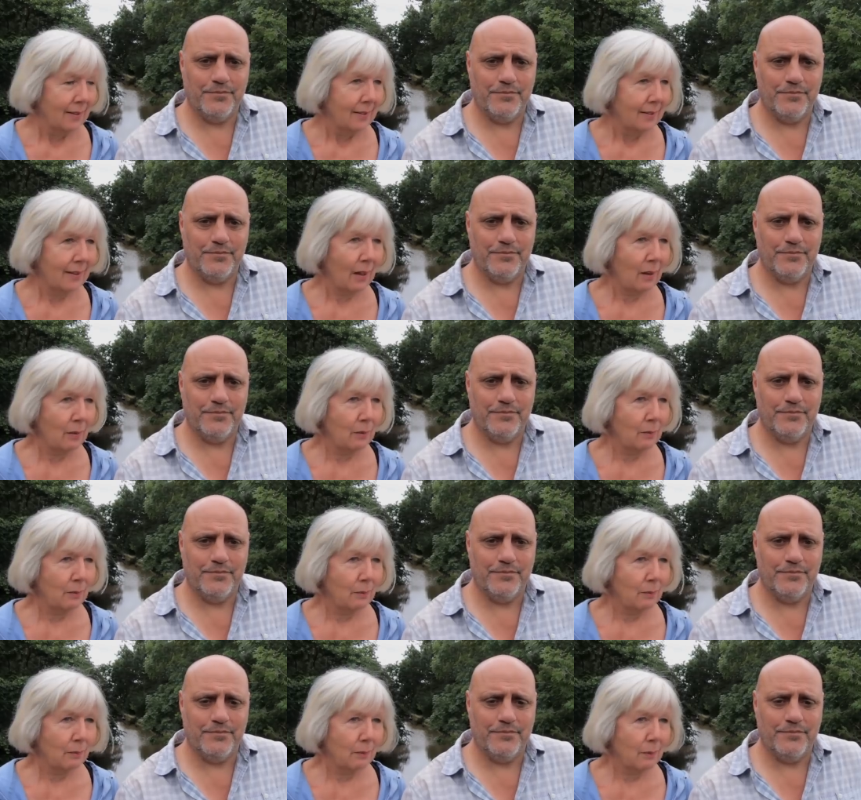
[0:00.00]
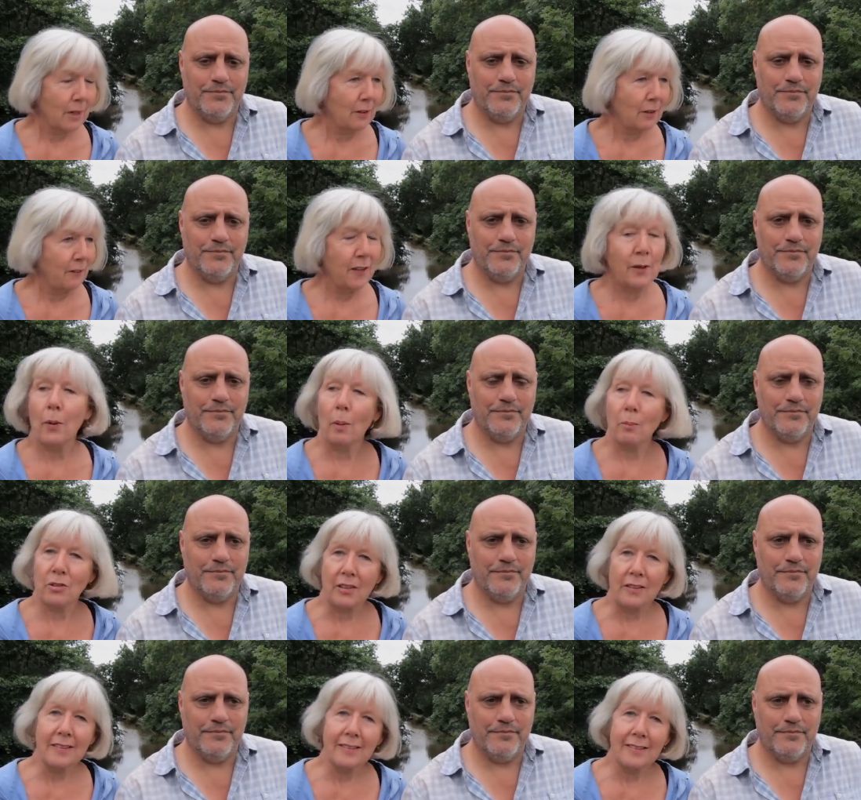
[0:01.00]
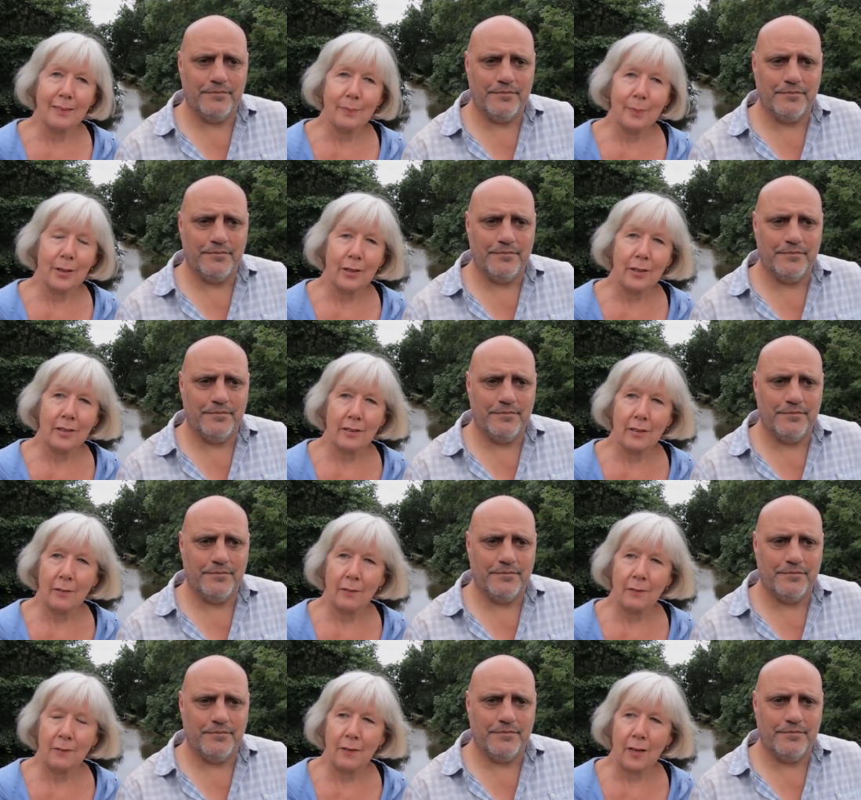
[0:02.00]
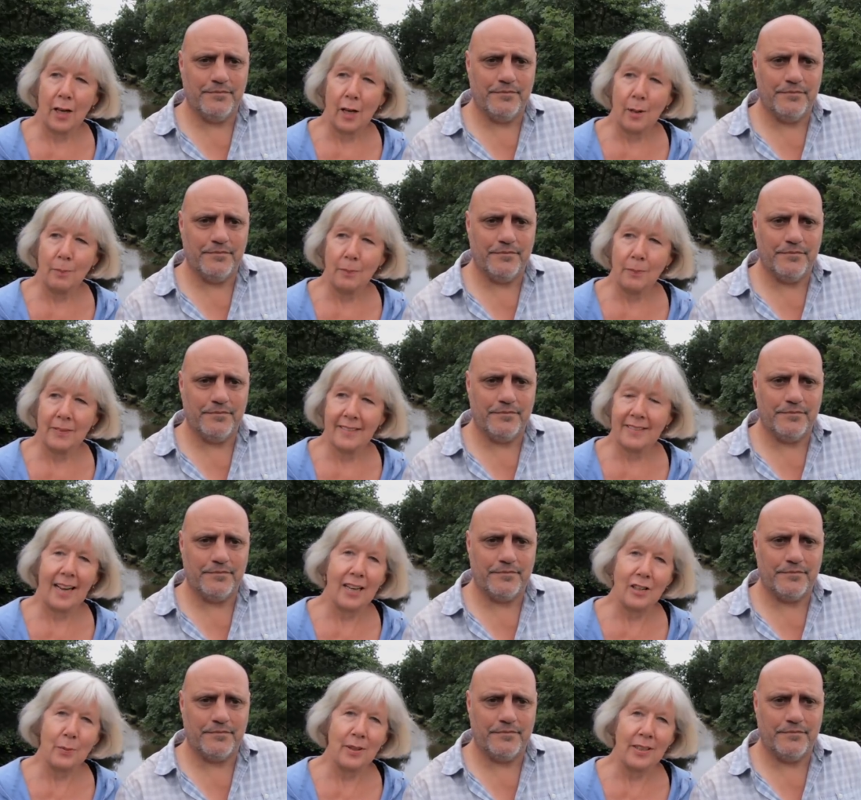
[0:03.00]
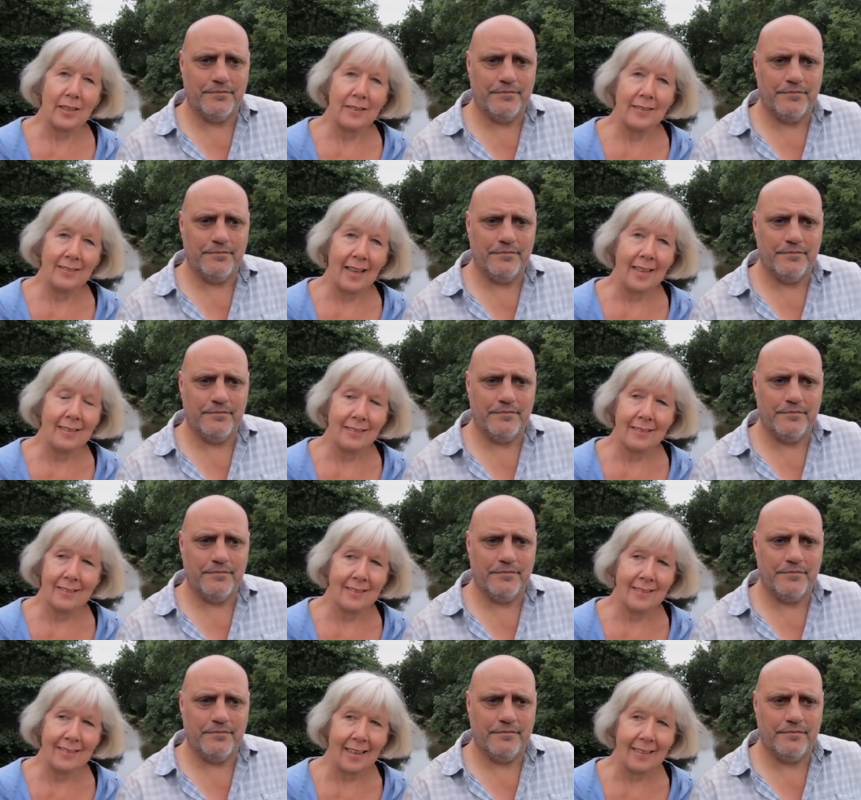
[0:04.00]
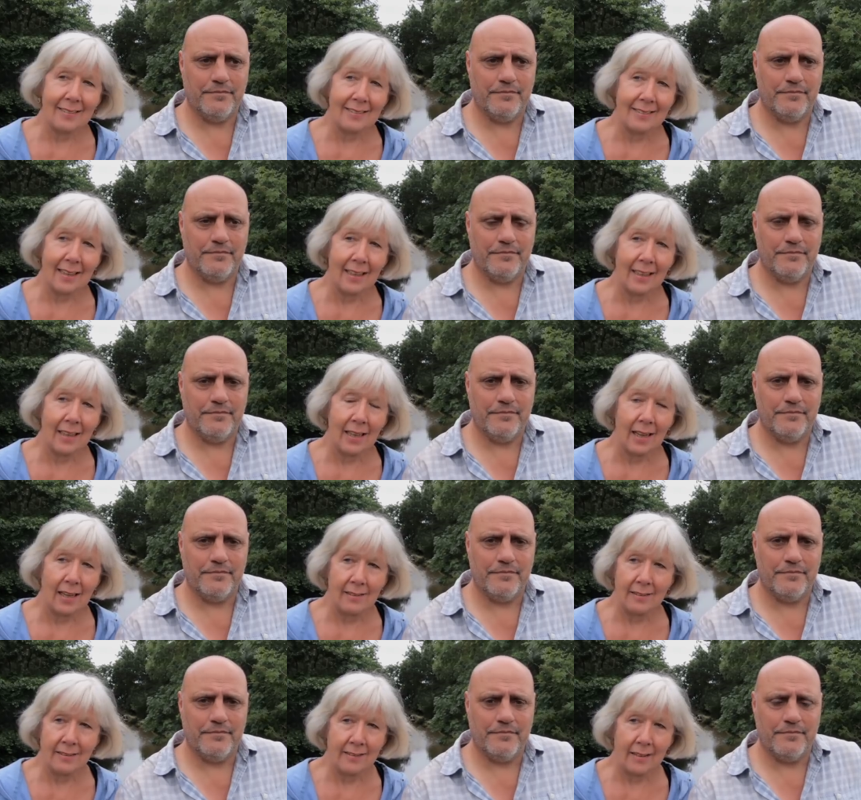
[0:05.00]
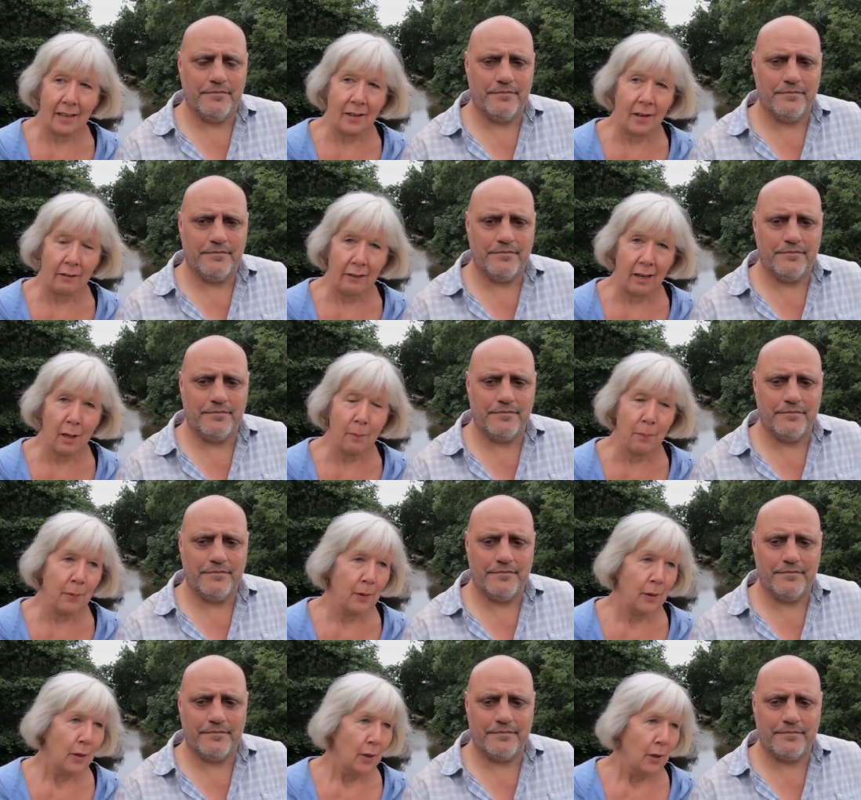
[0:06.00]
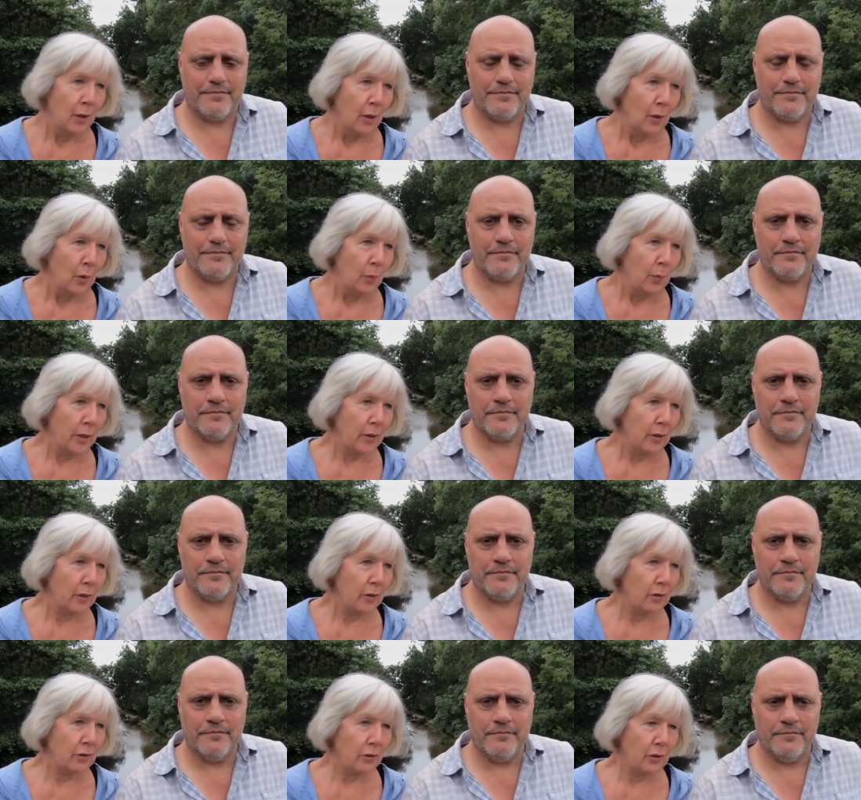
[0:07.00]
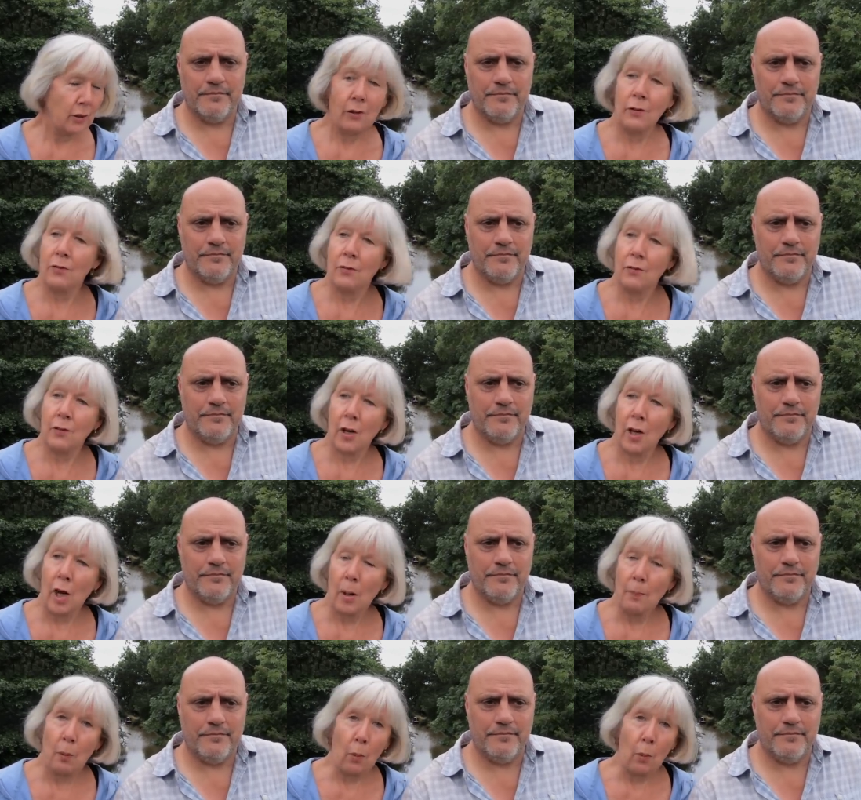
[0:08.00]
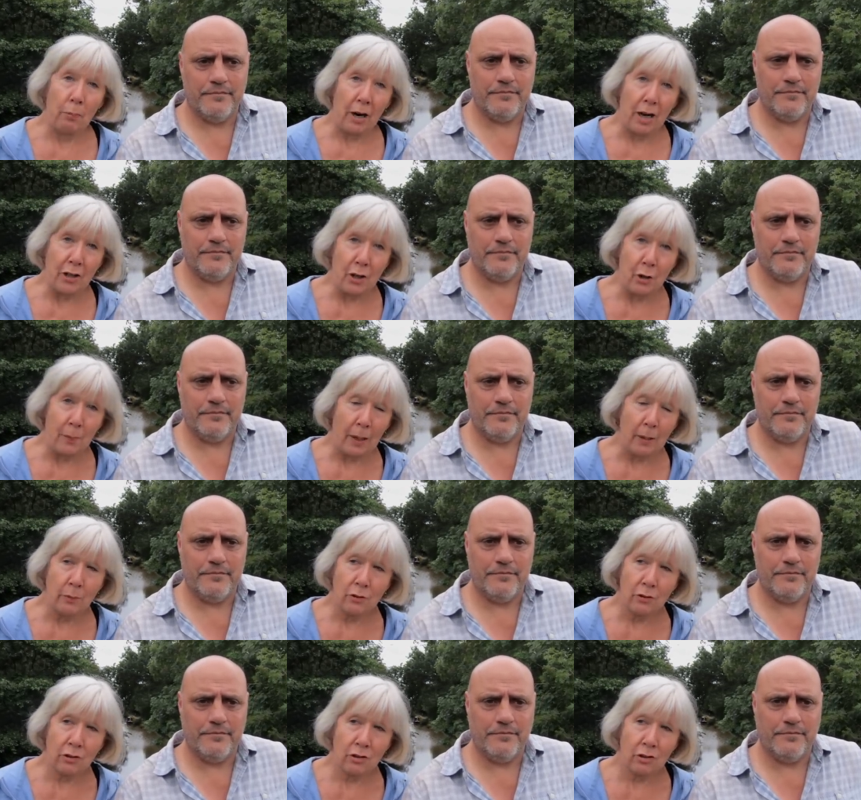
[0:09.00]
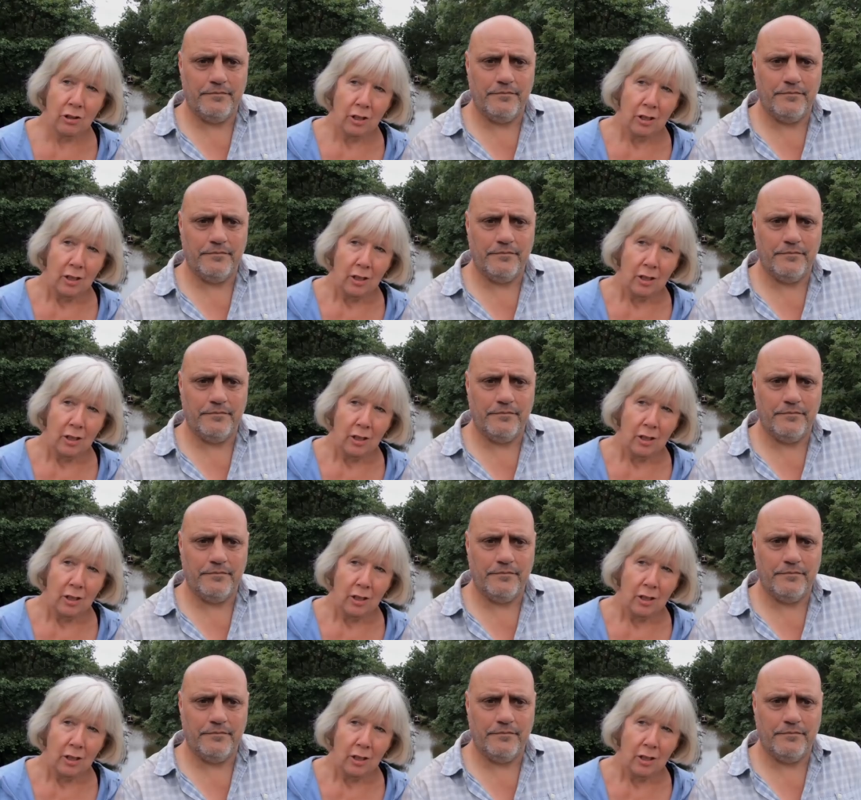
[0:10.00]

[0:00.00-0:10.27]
Speaker 1: So we had a few options. We could have um, stayed with Constanze and done her up. We could have uh, bought a brand new boat.